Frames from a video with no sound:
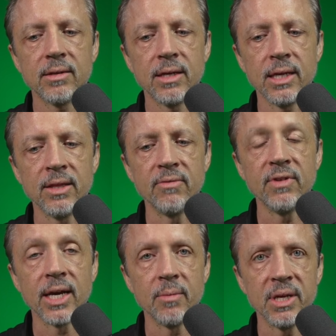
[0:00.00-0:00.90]
in the
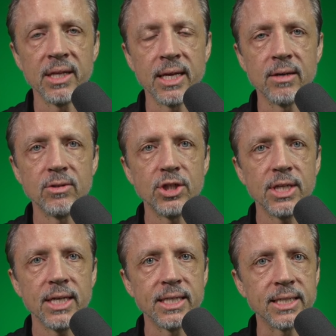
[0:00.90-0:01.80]
VIP lounge.
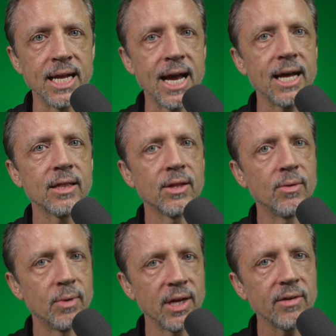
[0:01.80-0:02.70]
It's not the
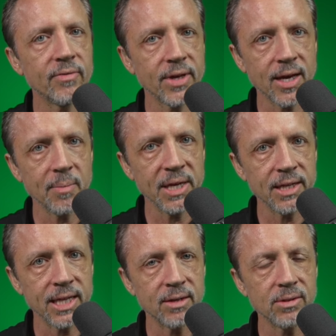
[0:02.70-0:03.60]
real VIP
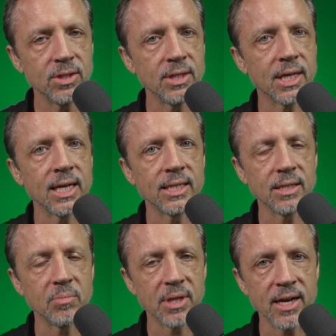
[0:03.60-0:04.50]
lounge, and you can't
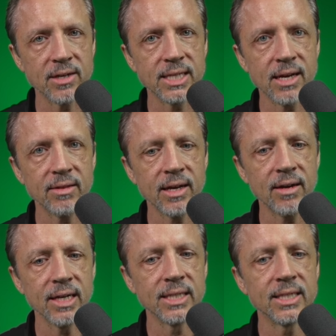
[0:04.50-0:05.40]
see players out there.
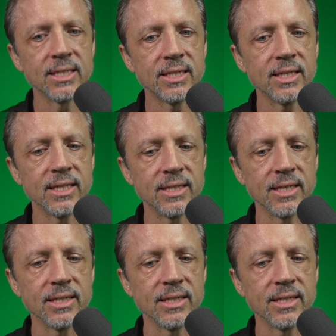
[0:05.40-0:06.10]
It's a it's a